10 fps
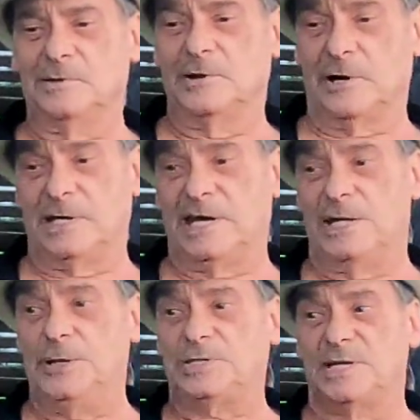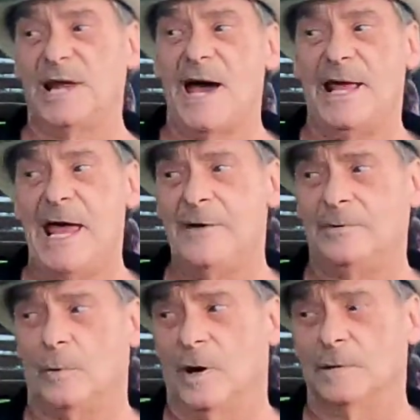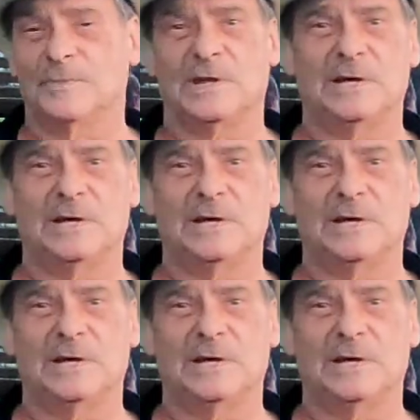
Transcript: they're going to get used to not having one.